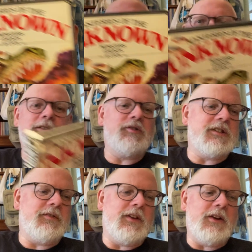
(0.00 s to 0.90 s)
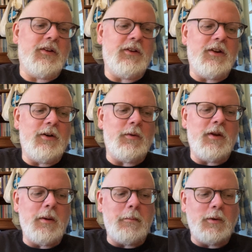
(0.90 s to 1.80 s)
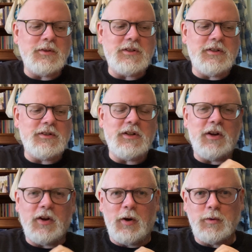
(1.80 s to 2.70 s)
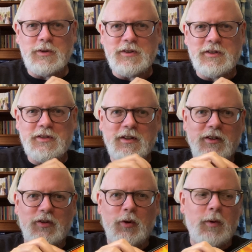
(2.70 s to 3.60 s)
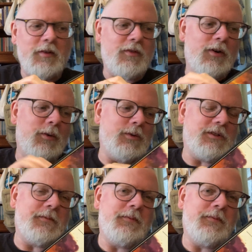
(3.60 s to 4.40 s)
Mysteries of the Unknown, Monsters, Ghosts and UFOs.